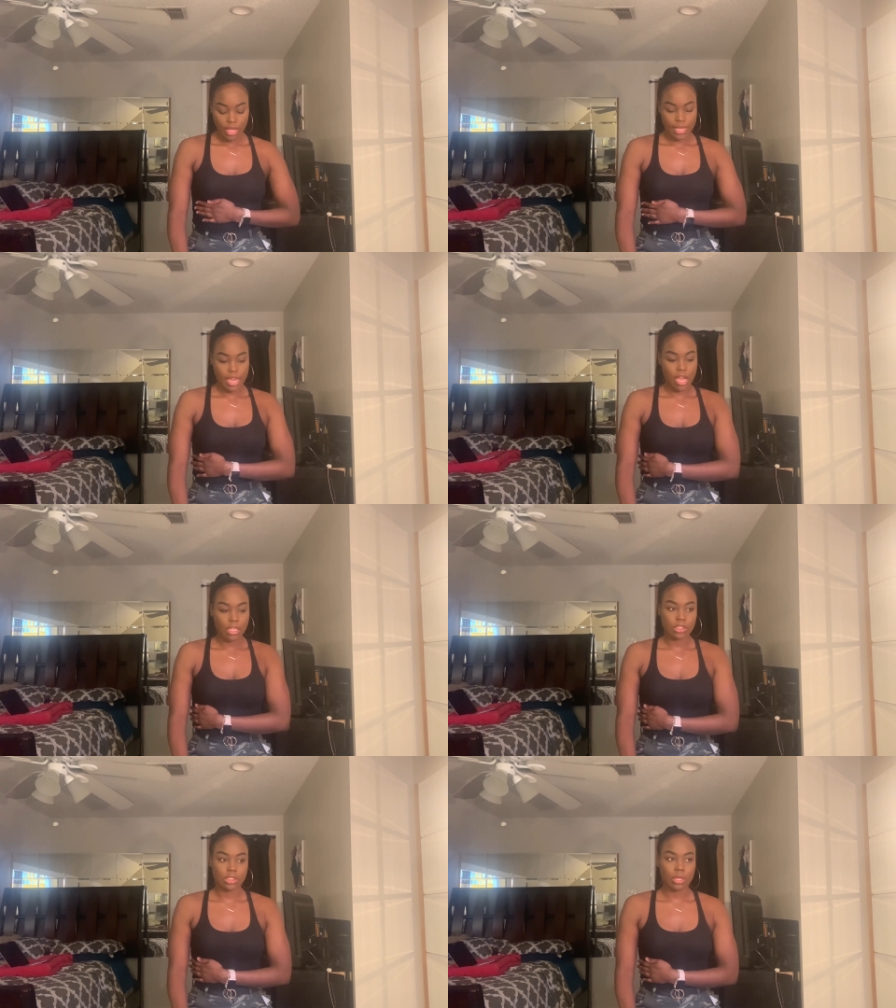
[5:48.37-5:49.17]
And I
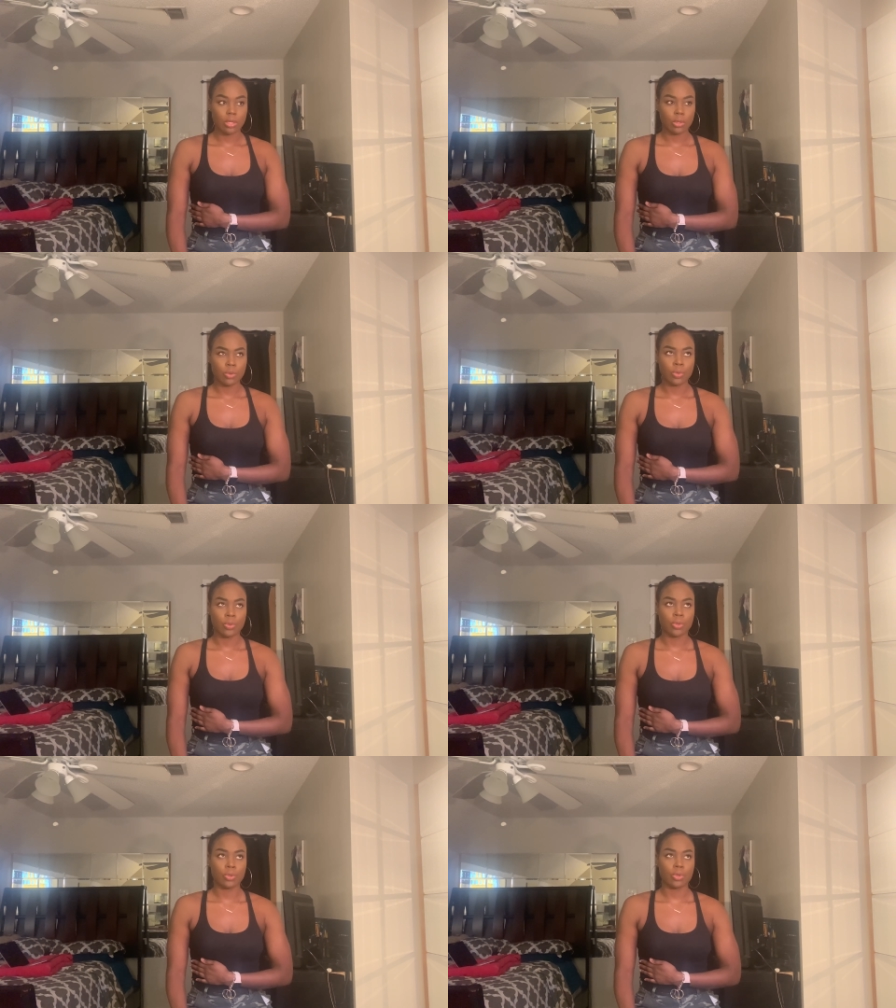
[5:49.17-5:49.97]
also
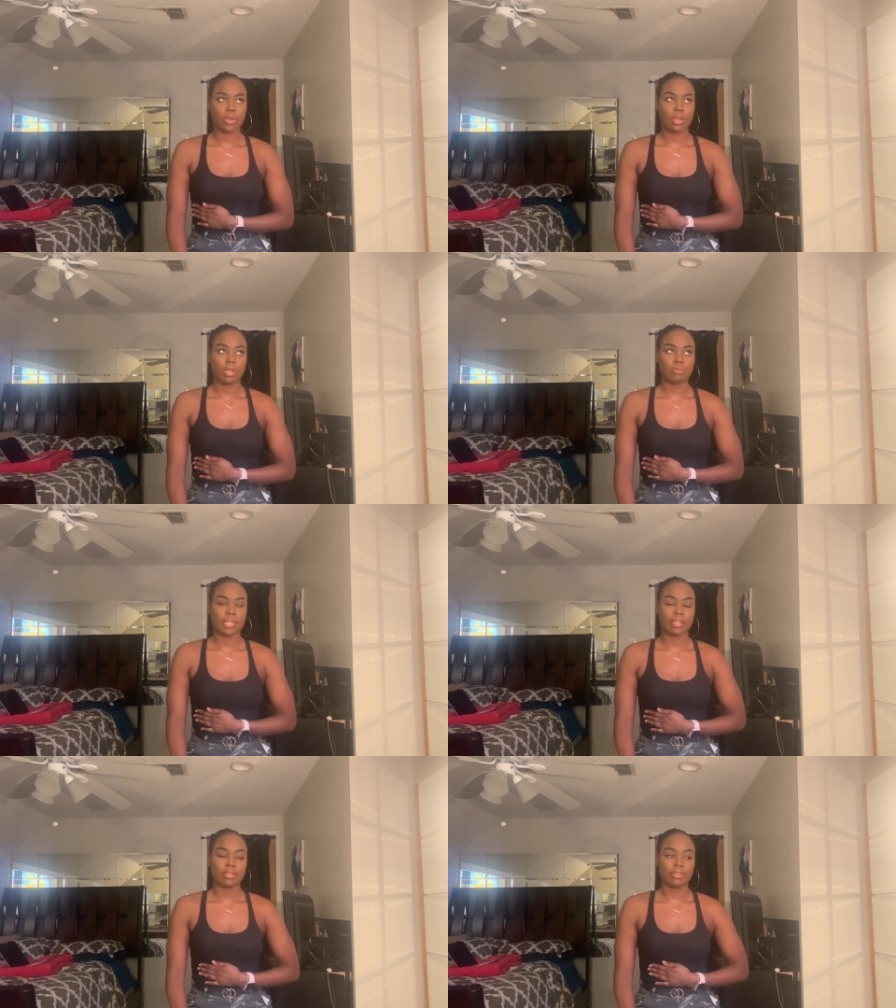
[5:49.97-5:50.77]

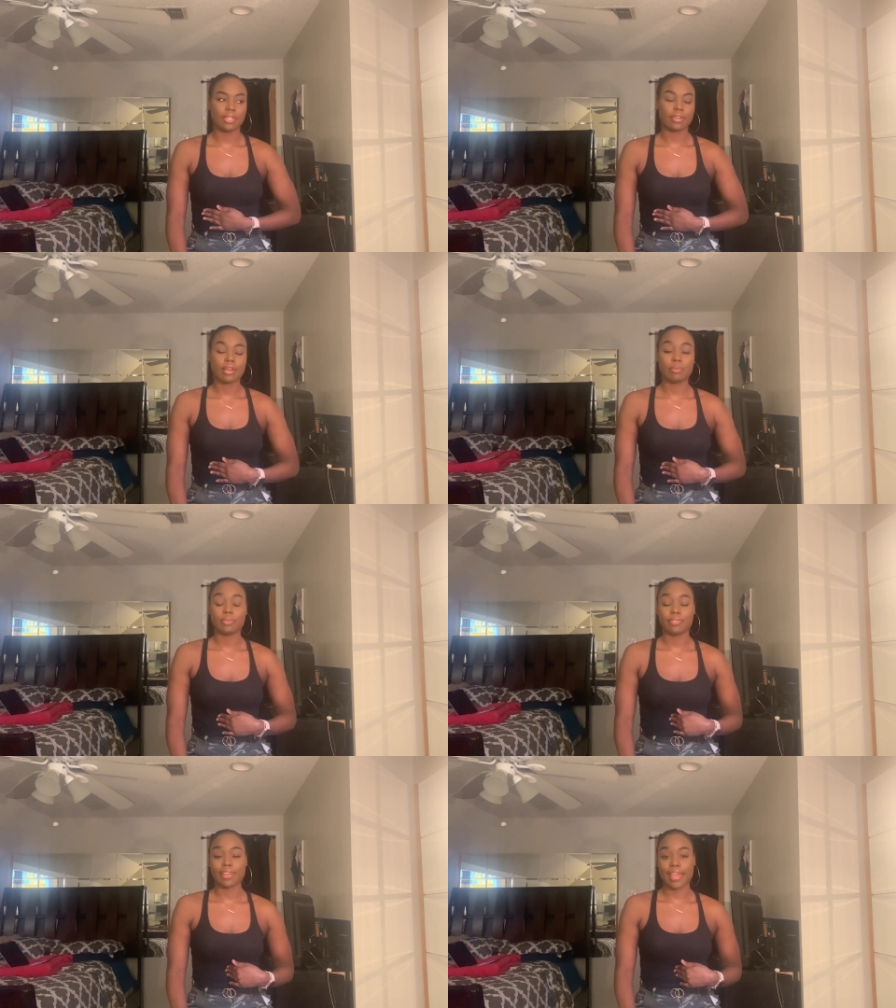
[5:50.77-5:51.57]
downloaded a
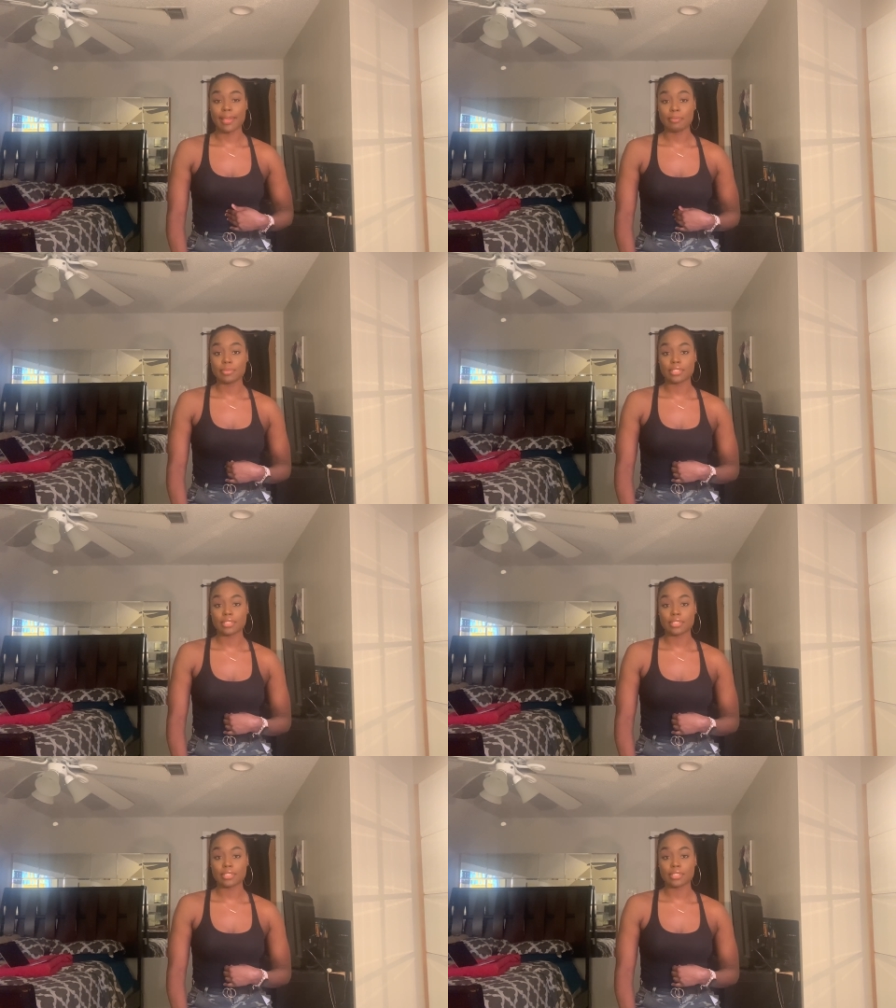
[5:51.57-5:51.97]
couple of apps.